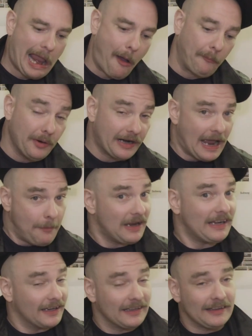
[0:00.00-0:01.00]
but I
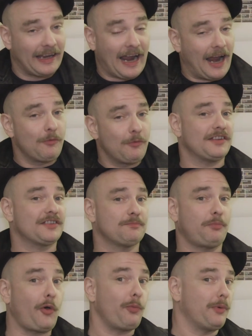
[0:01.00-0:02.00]
mean, like, I realize it's
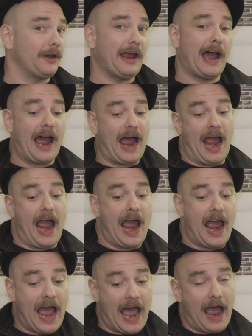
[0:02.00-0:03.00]
bold, but
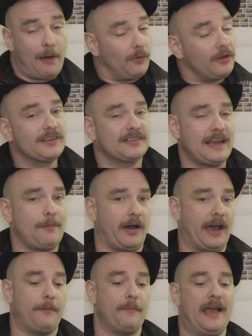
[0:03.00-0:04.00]
I, am willing to stand by
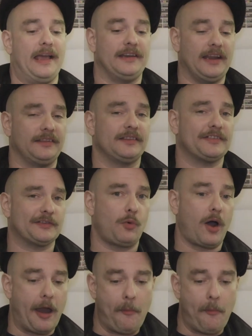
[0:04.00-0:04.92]
it, and, and this is why.